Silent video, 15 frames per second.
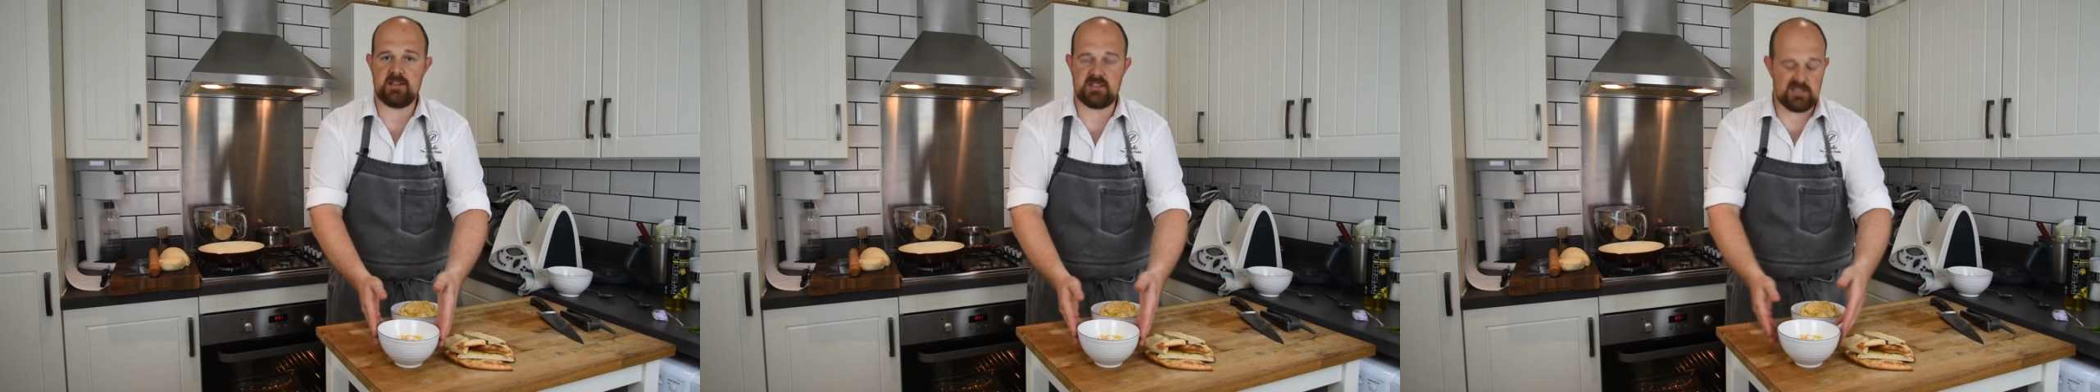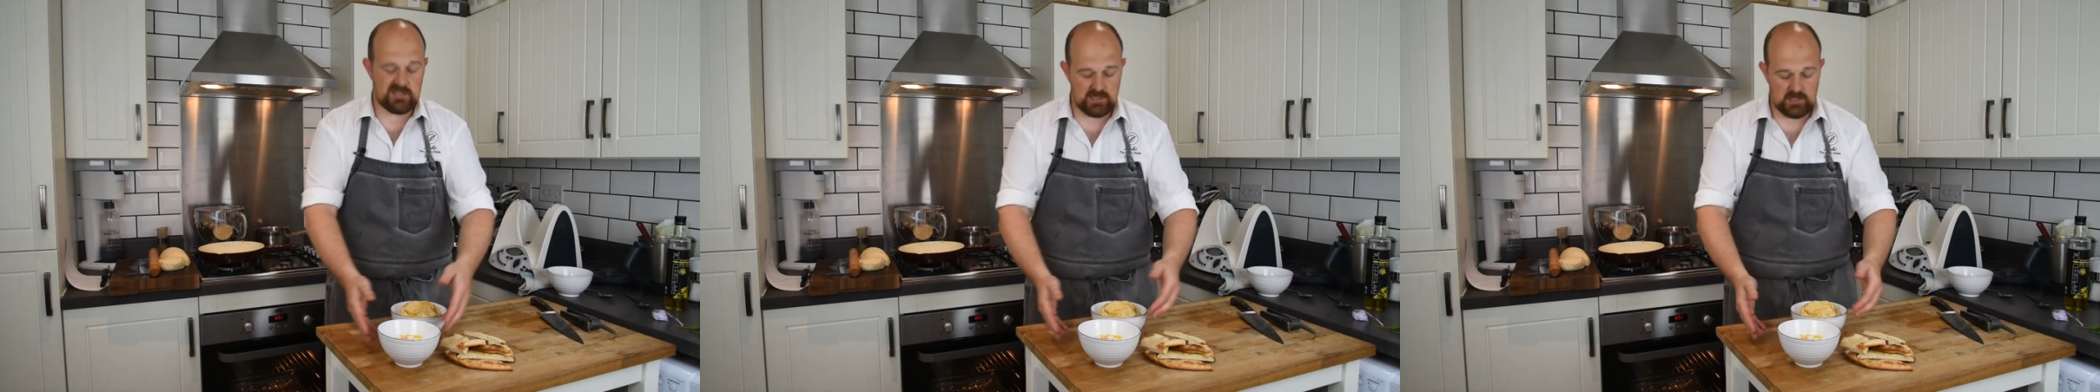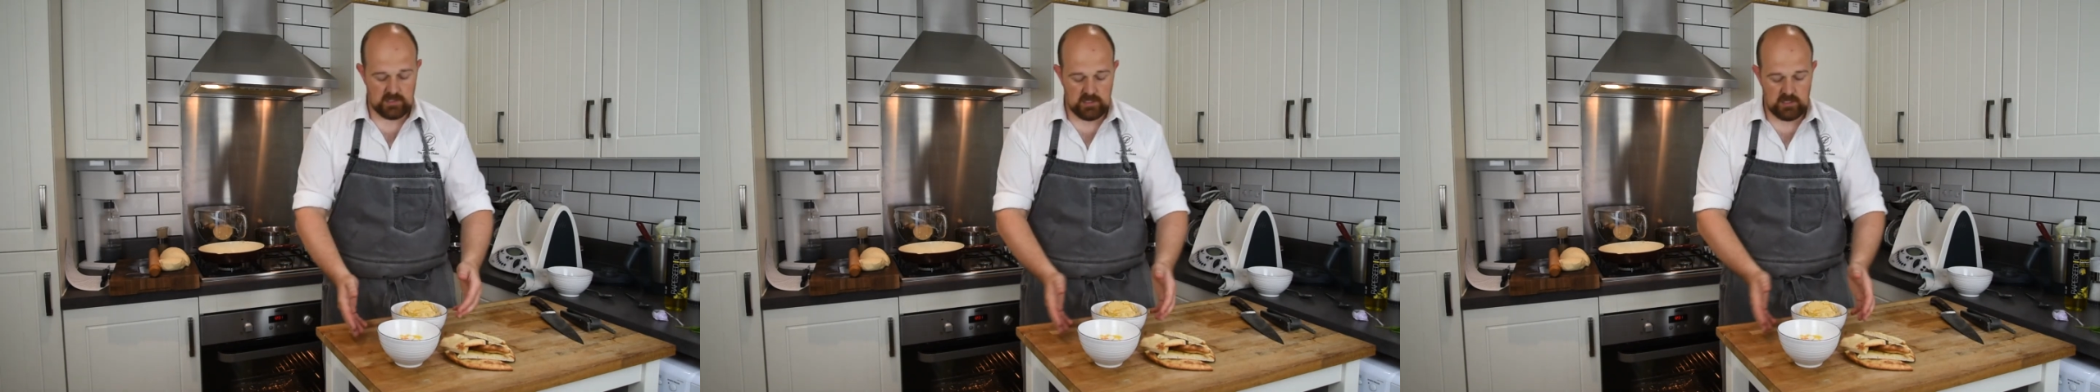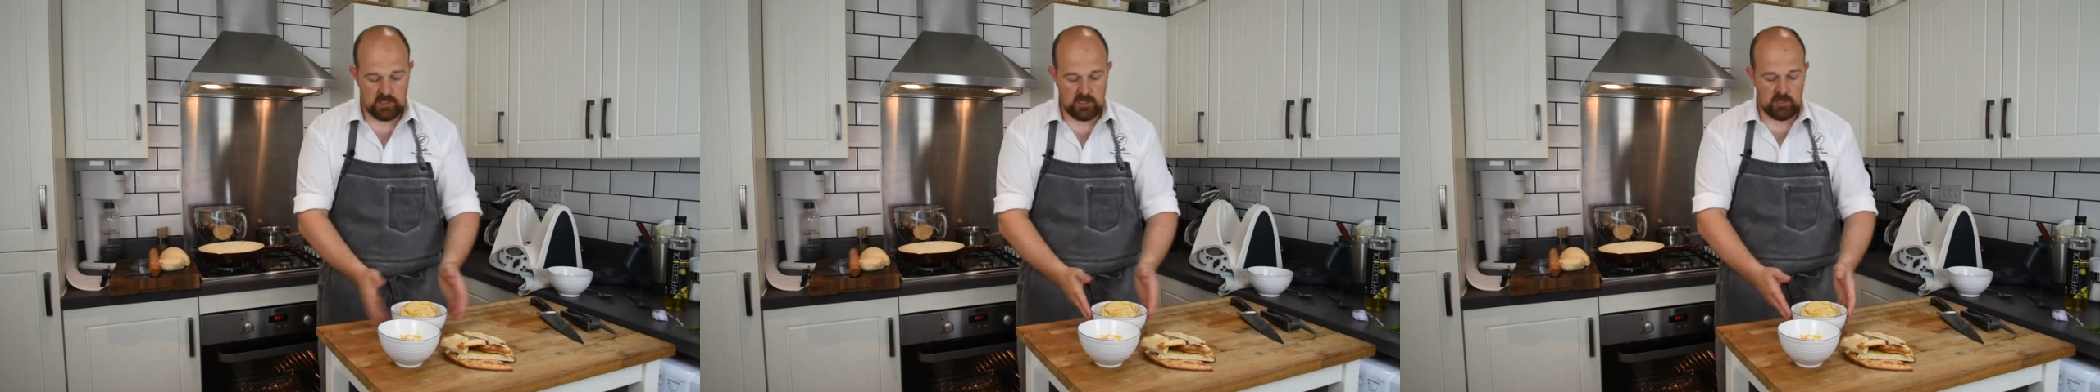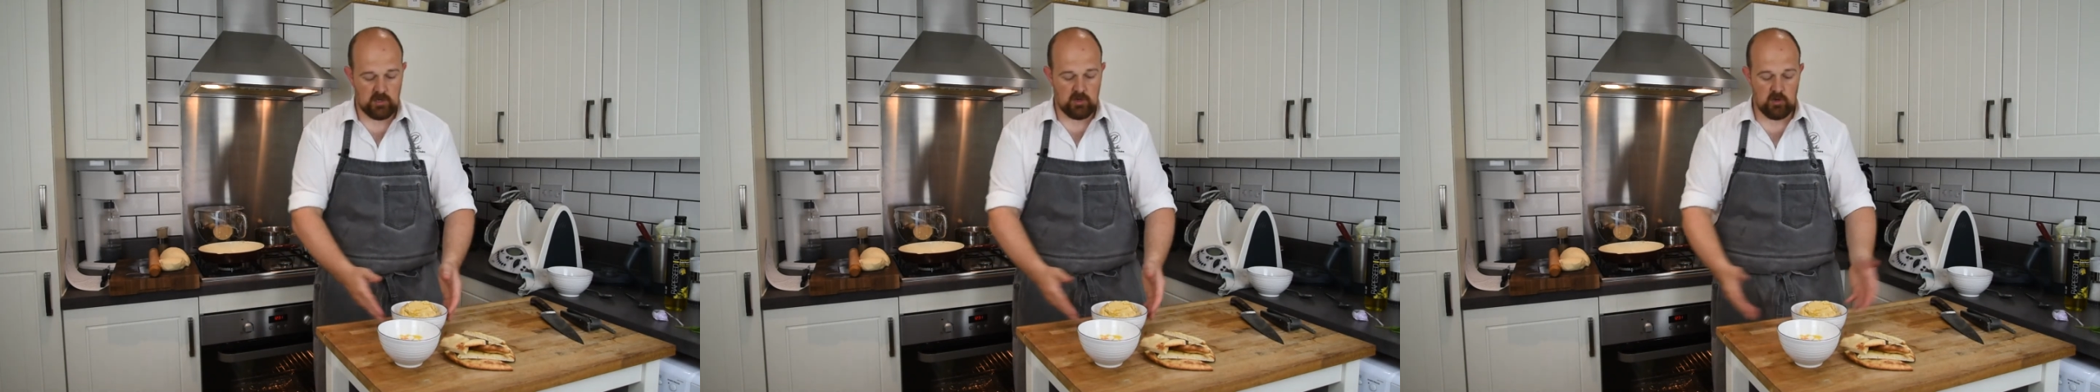
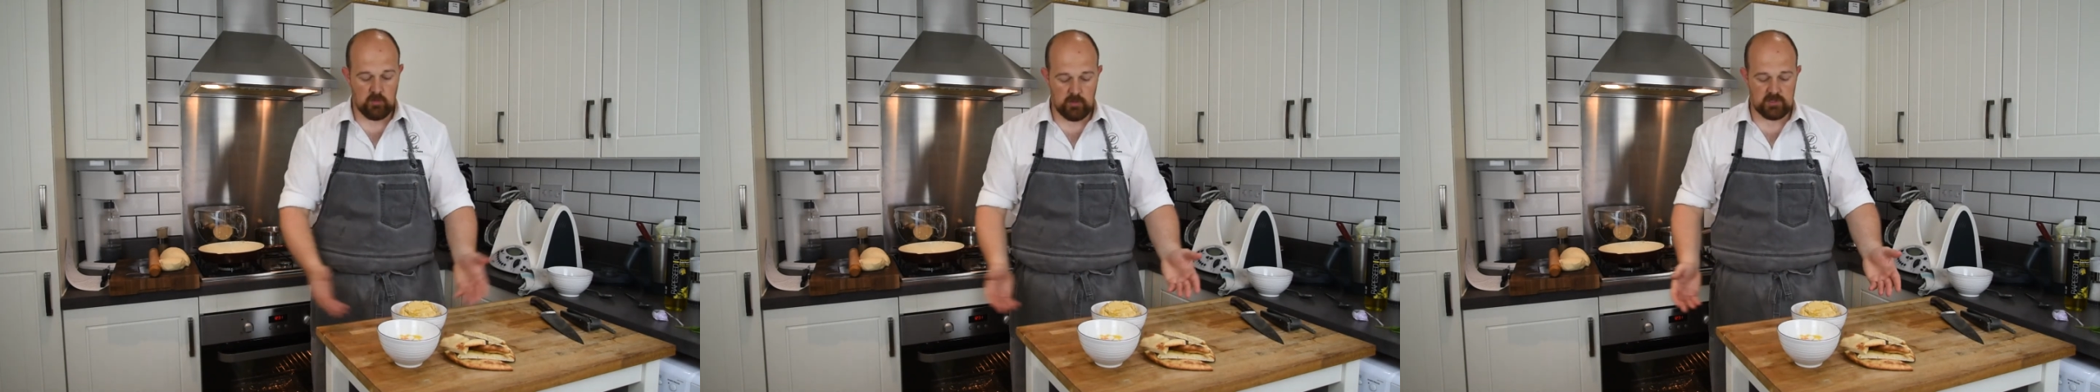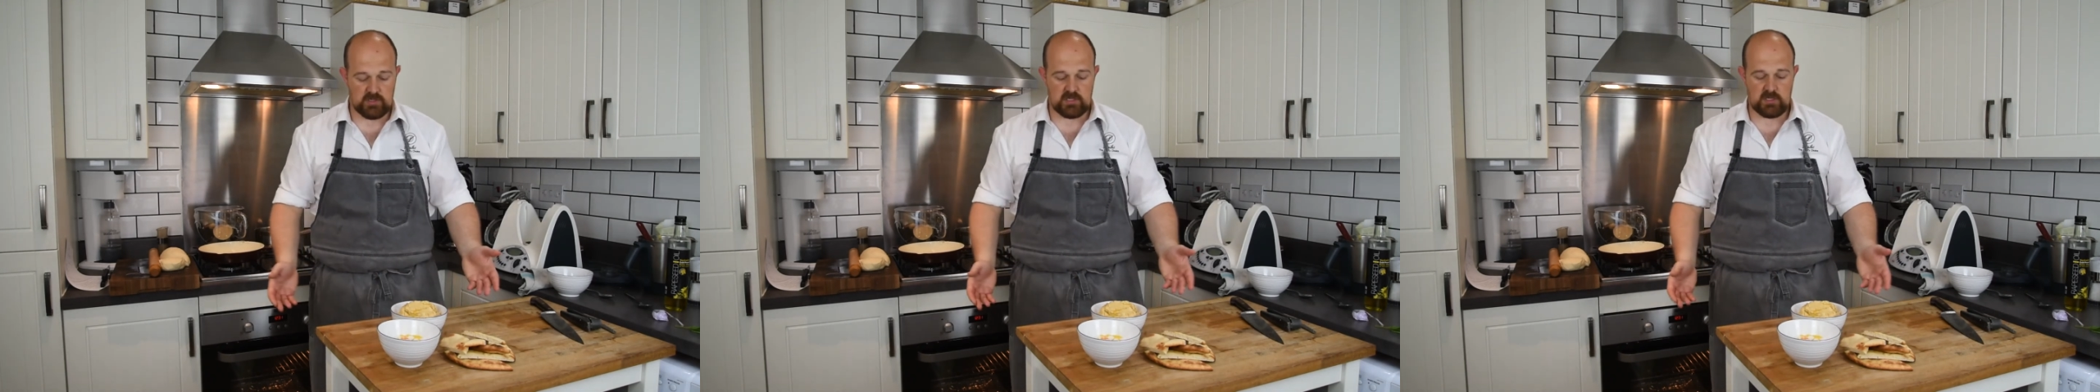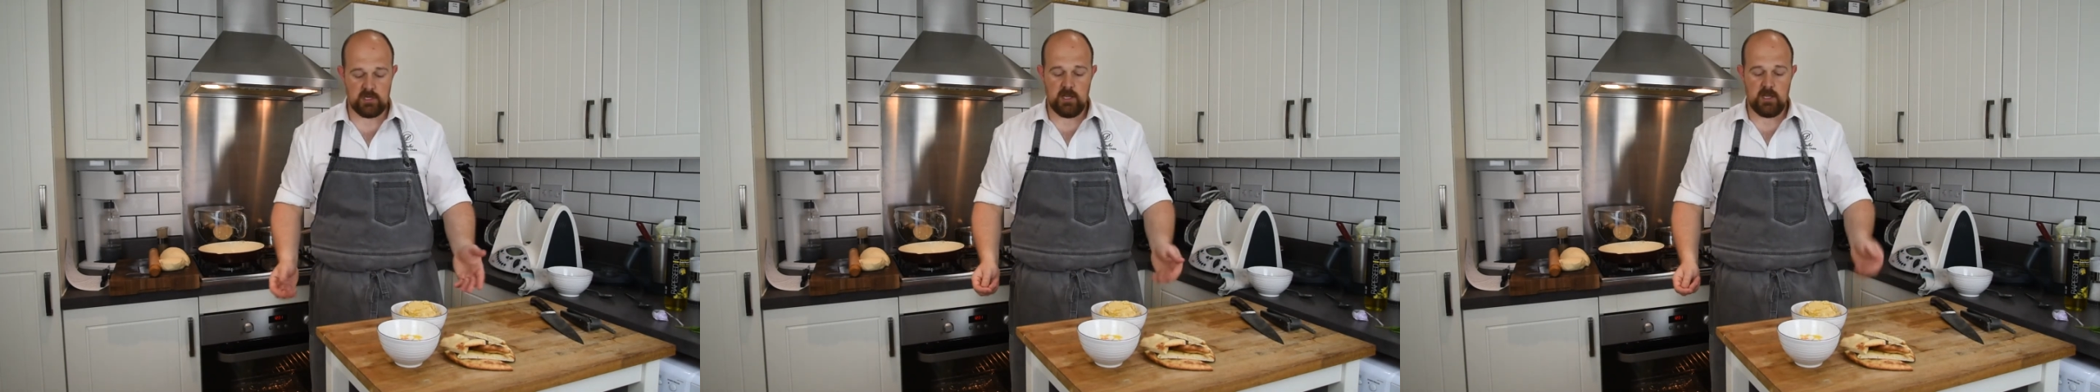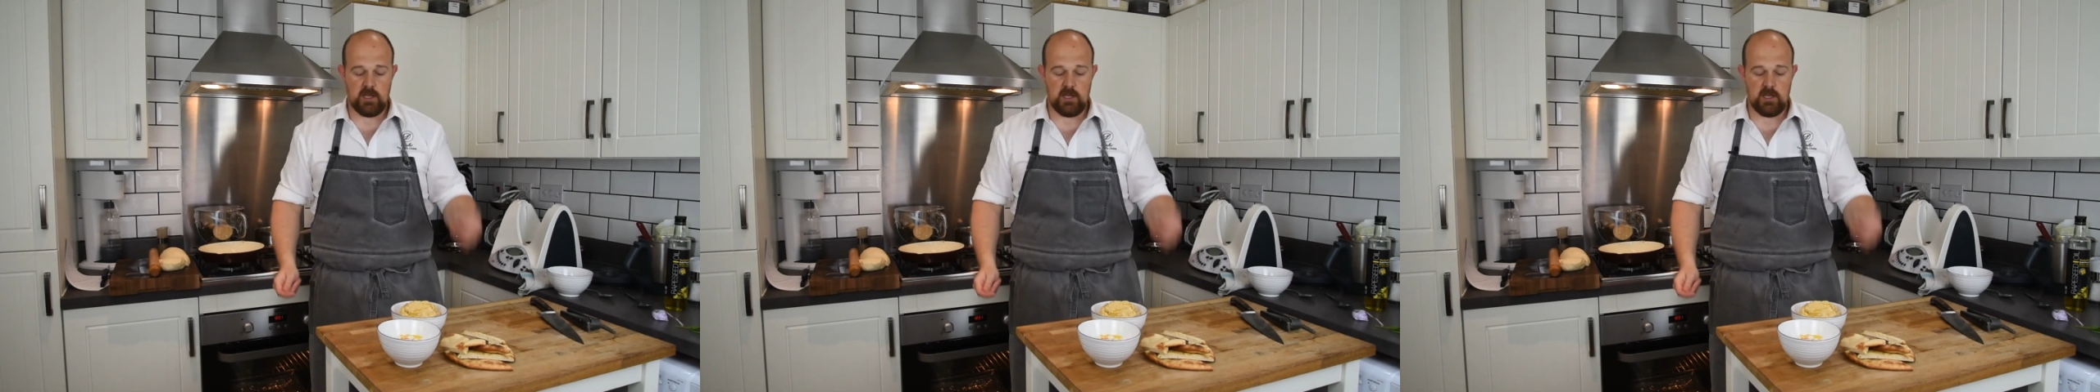tzatziki and a hummus,